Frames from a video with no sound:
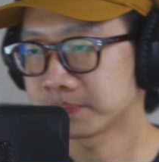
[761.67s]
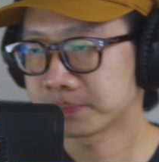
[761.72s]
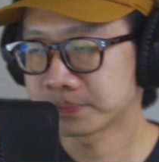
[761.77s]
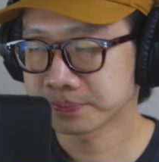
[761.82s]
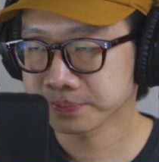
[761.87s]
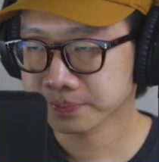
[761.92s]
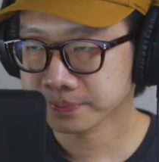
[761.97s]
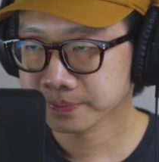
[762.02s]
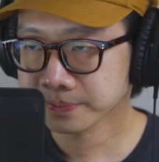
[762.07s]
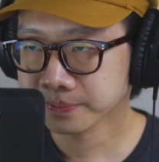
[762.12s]

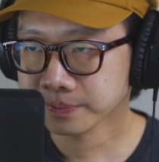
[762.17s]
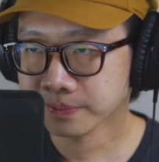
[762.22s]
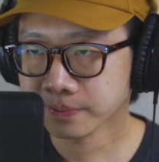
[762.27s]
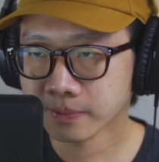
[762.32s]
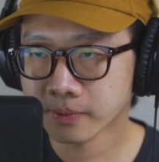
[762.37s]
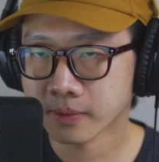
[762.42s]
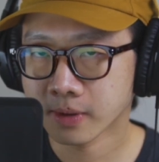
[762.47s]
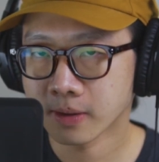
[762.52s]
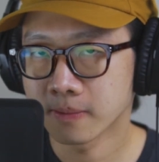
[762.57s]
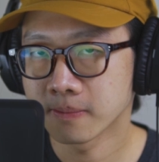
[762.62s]

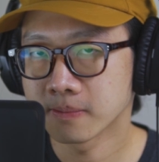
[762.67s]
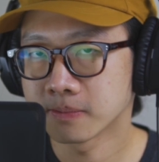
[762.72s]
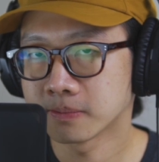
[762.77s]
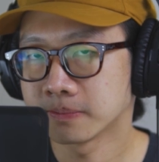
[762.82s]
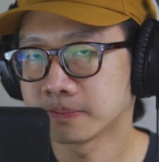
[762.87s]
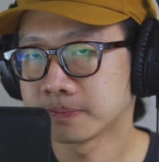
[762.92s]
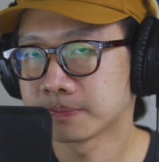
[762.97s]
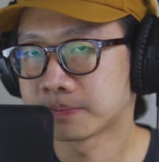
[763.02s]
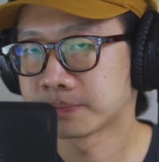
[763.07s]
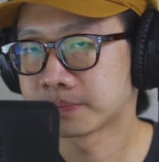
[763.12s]

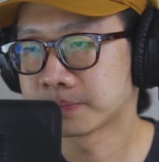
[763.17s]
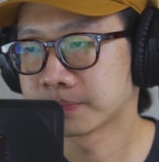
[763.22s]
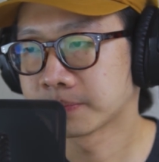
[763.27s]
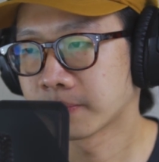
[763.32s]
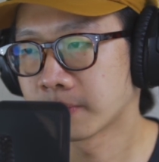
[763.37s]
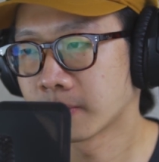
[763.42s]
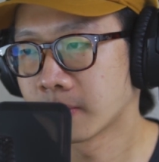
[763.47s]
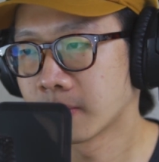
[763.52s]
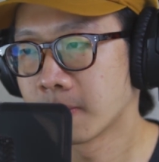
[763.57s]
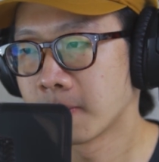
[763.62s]

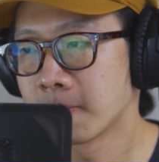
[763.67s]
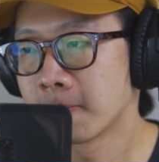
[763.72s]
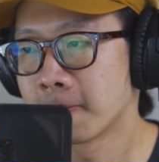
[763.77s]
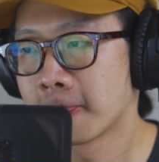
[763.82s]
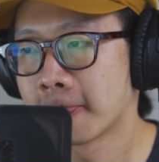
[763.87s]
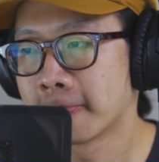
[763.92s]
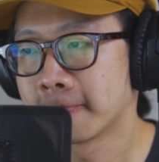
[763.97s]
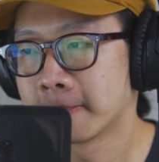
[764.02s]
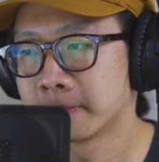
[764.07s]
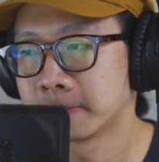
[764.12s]

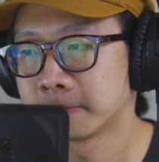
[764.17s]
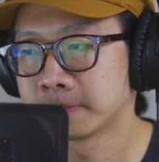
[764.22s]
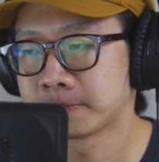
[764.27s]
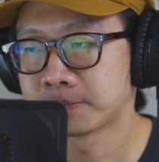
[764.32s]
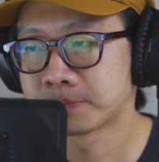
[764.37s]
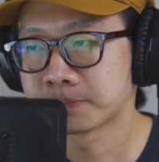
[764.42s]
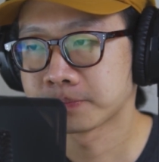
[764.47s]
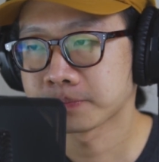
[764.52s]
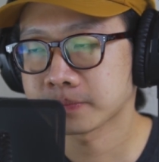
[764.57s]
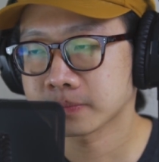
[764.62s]

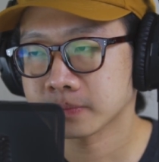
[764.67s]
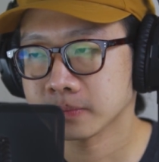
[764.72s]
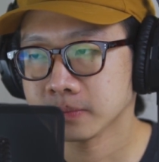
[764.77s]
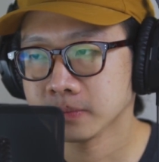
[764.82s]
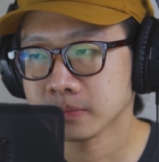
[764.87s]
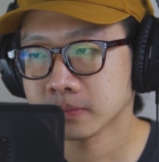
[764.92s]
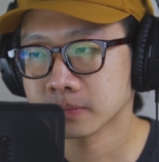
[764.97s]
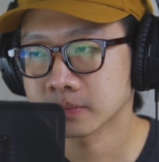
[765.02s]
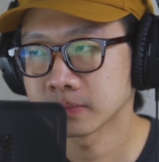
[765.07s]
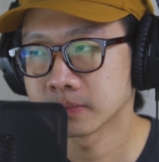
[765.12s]

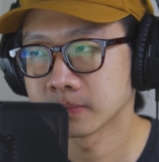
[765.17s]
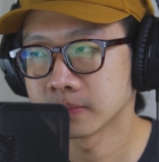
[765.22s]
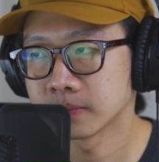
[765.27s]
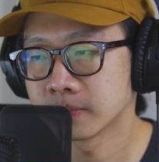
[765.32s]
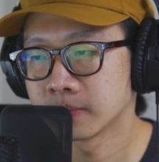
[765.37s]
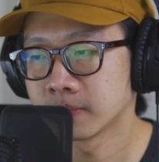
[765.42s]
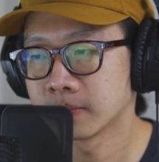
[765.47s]
(not speaking)